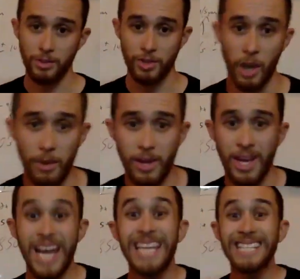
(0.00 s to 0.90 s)
So,
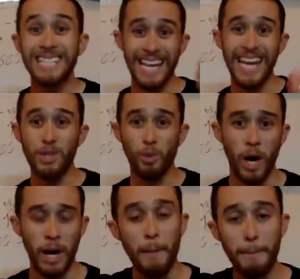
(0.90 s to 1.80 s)
stage
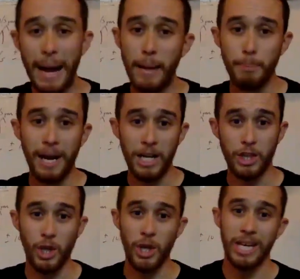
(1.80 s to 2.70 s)
1, bike body
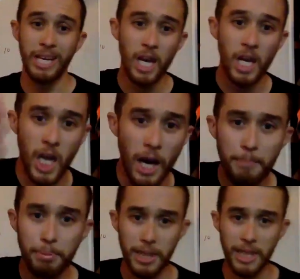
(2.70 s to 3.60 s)
journey
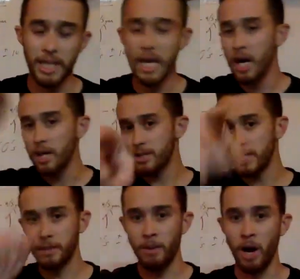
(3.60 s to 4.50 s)
complete. See you
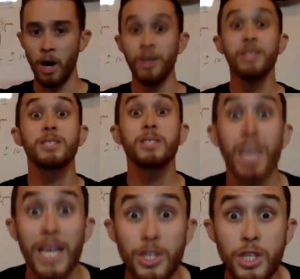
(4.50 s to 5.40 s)
tomorrow.
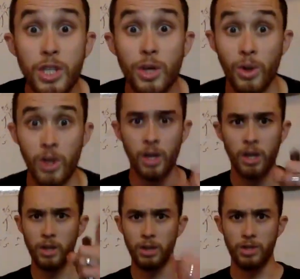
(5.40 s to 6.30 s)
Stage 2,
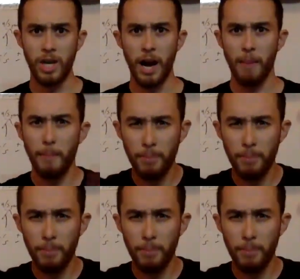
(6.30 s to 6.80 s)
good job.